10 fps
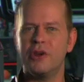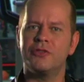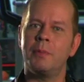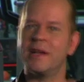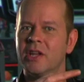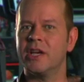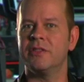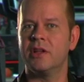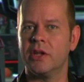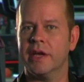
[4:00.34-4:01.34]
just by
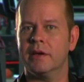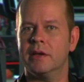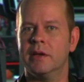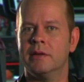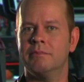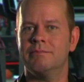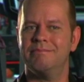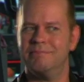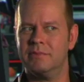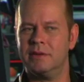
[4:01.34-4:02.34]
clicking the link, and
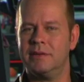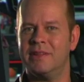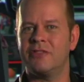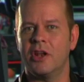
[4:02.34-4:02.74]
that's a